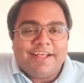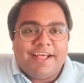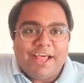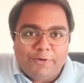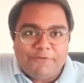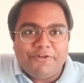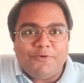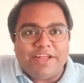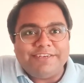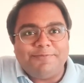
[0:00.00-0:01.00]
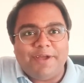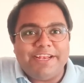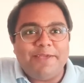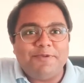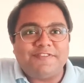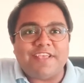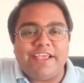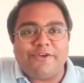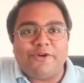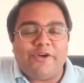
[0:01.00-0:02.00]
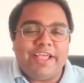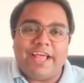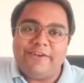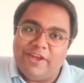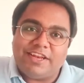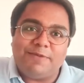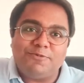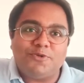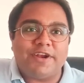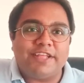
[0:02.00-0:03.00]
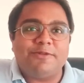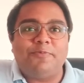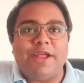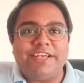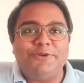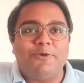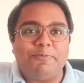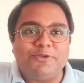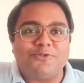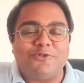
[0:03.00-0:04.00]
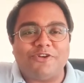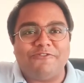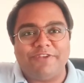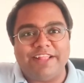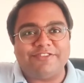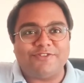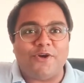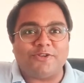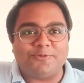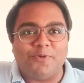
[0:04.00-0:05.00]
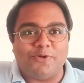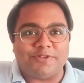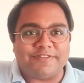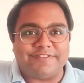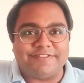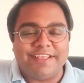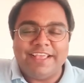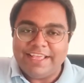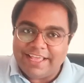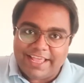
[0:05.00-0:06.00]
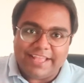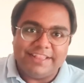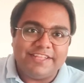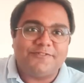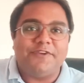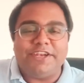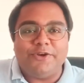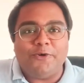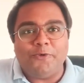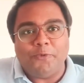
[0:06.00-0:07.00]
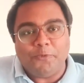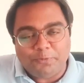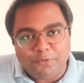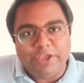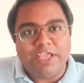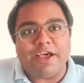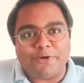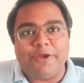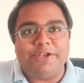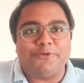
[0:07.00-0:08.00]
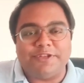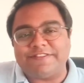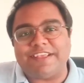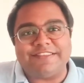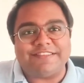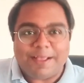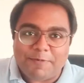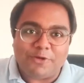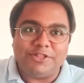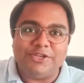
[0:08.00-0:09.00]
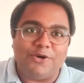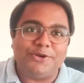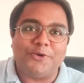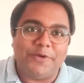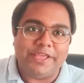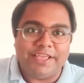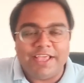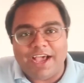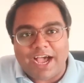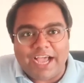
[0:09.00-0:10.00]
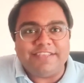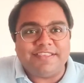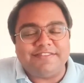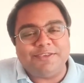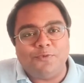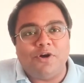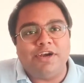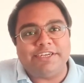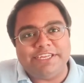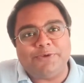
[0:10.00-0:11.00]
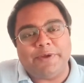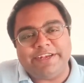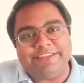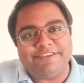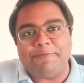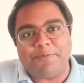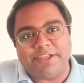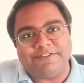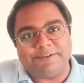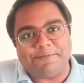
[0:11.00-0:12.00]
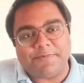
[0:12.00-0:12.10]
Hello everyone, my name is Sayak Roy and welcome to another brand new episode of Let's Talk Sports. In this video, we are going to discuss about the ongoing ICC World T20 Championship.